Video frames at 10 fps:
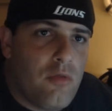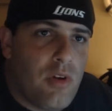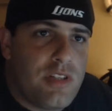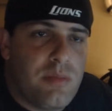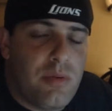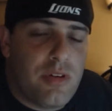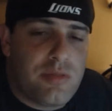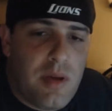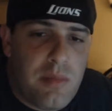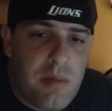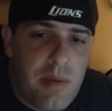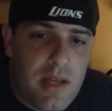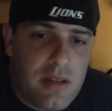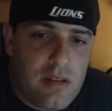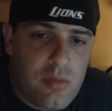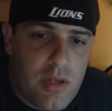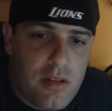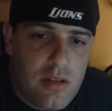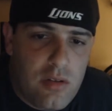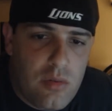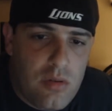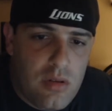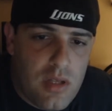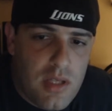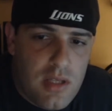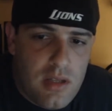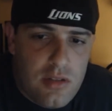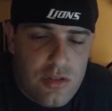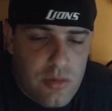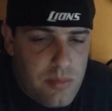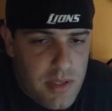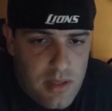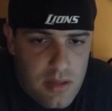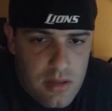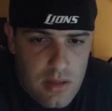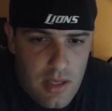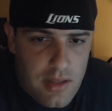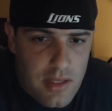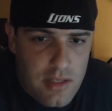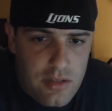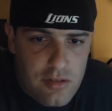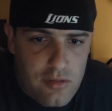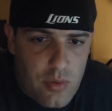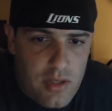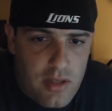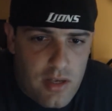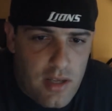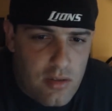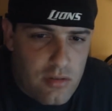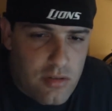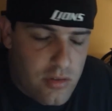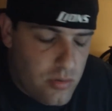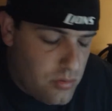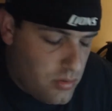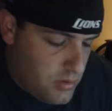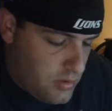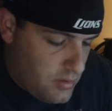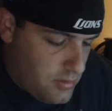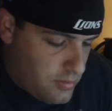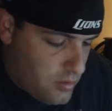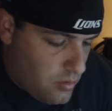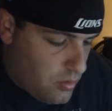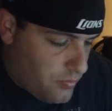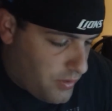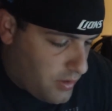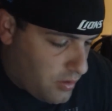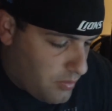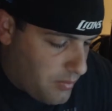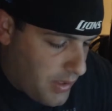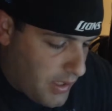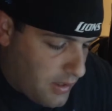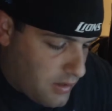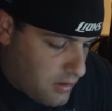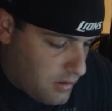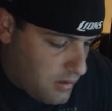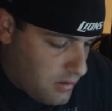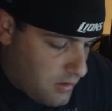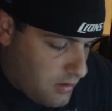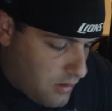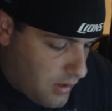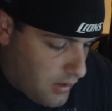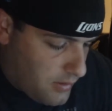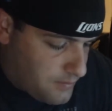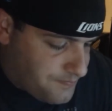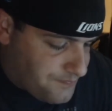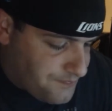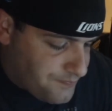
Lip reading: Reggie Bush might be back this week too. Should be. I think he just tweaked an ankle too, so hopefully he'll be back. Another